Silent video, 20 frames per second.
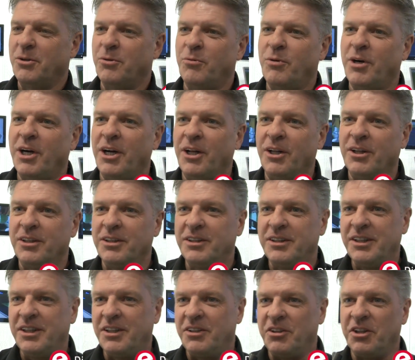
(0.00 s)
Well,
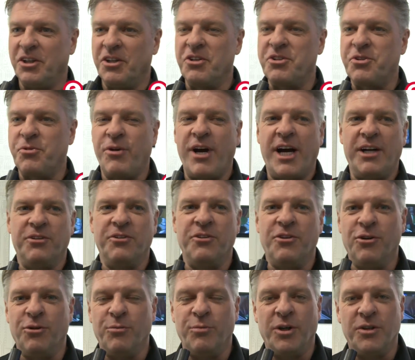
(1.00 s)
the industry, I don't
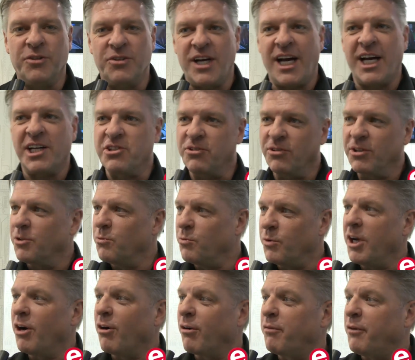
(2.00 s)
know, but actually
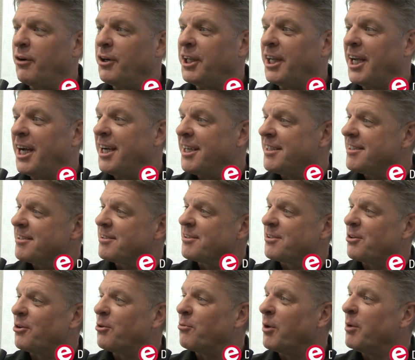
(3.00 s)
we are funny guys,
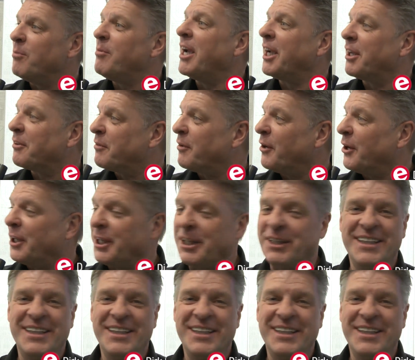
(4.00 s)
so we make it funny.